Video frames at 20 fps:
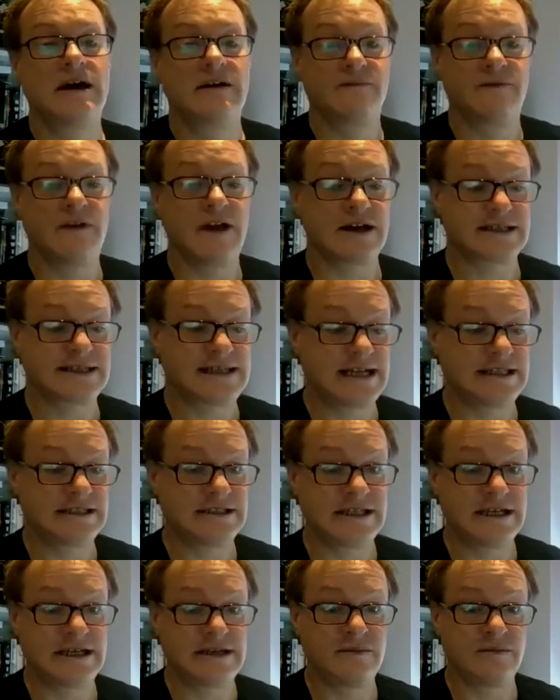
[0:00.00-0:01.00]
Flux
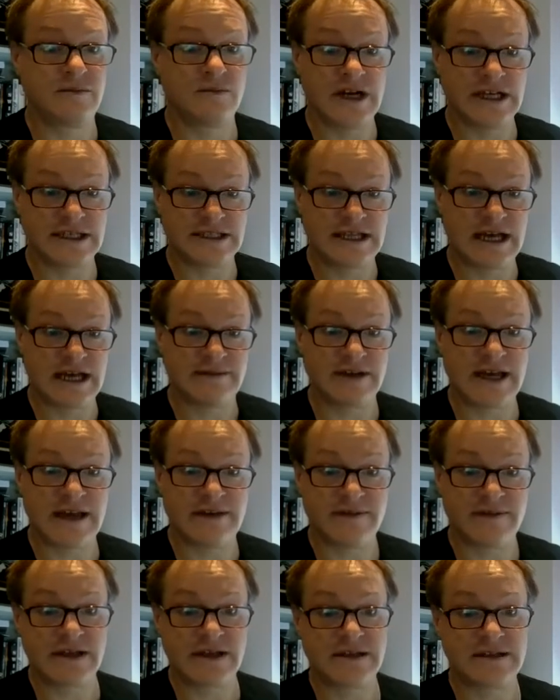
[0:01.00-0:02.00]
Engine, which David
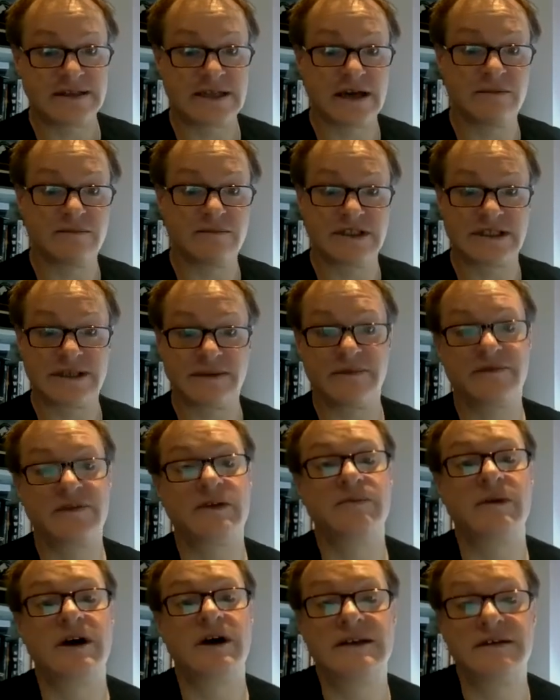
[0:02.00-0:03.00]
Given has done, which some of you
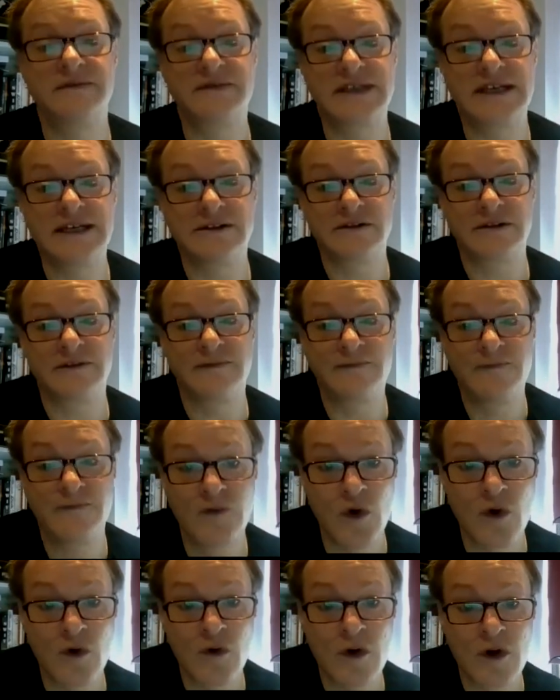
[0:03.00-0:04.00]
might have seen on the
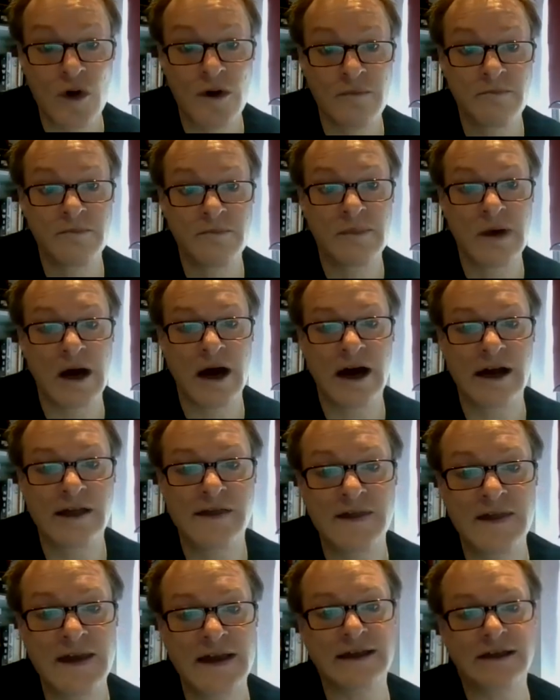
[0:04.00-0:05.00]
forum. I
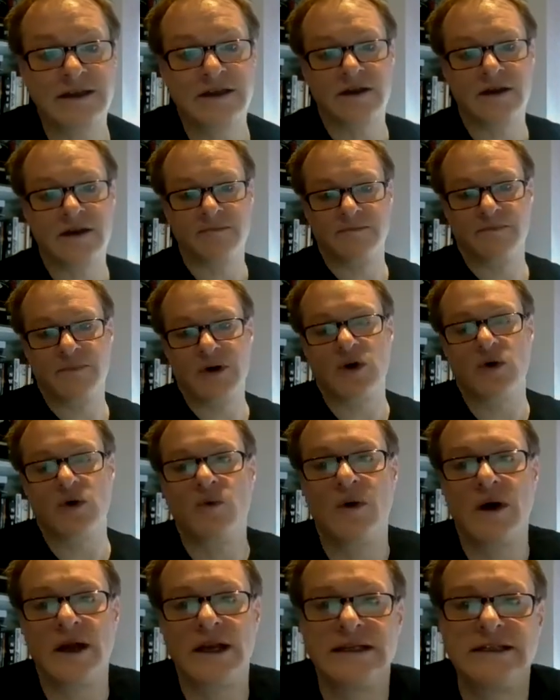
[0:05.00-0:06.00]
think you can put
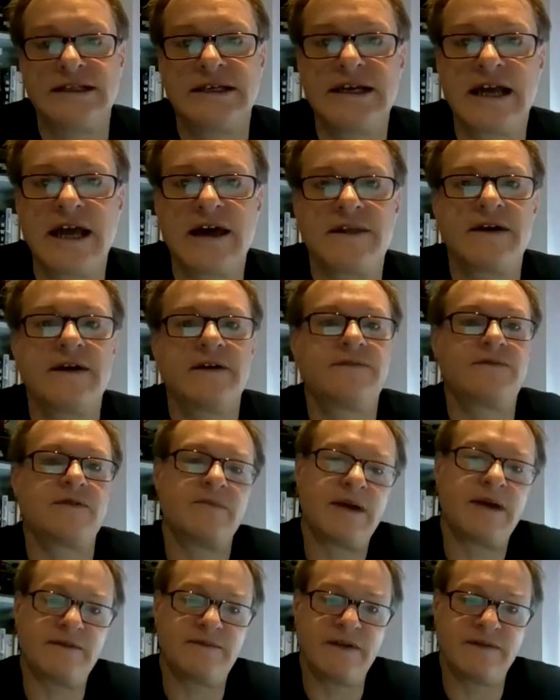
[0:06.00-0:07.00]
one together for
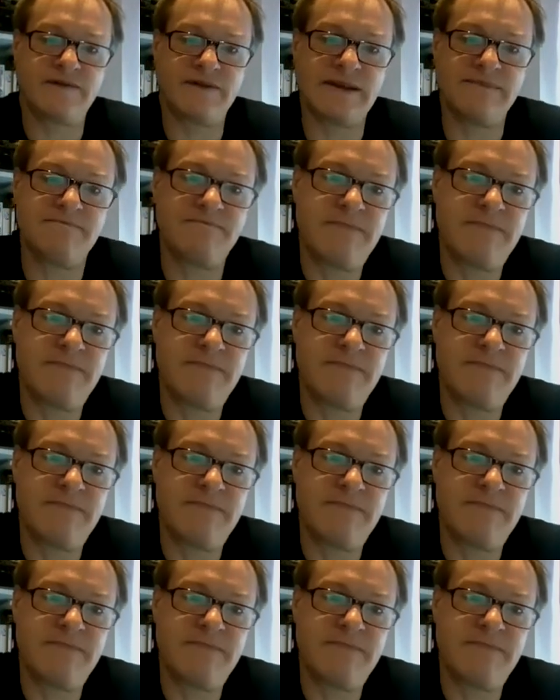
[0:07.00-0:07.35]
about £15.